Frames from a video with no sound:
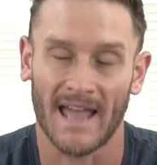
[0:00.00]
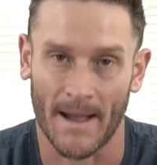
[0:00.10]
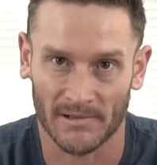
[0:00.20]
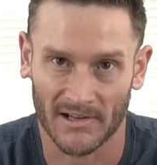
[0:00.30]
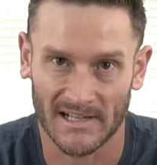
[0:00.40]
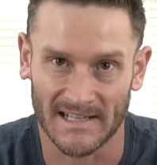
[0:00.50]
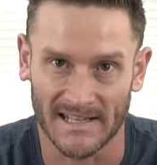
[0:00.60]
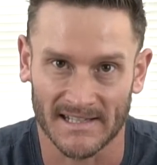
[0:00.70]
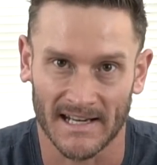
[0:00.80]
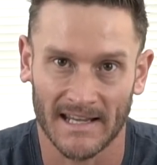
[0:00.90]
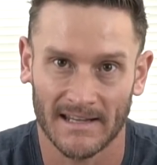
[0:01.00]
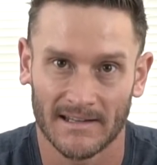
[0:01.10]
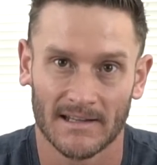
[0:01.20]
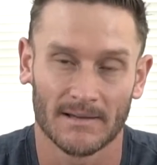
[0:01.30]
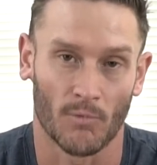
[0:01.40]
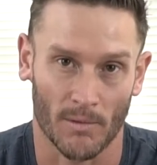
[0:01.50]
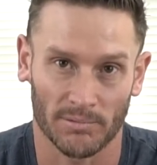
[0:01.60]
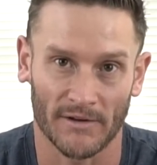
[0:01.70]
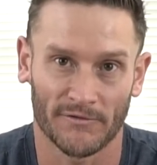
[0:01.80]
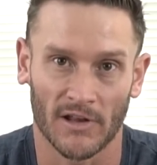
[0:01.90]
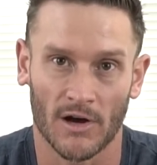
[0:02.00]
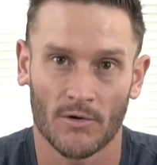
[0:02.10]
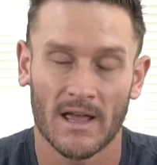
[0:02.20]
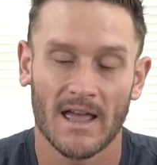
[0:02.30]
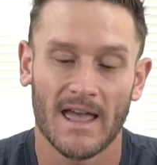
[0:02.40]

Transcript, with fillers: capillary density, more blood flow,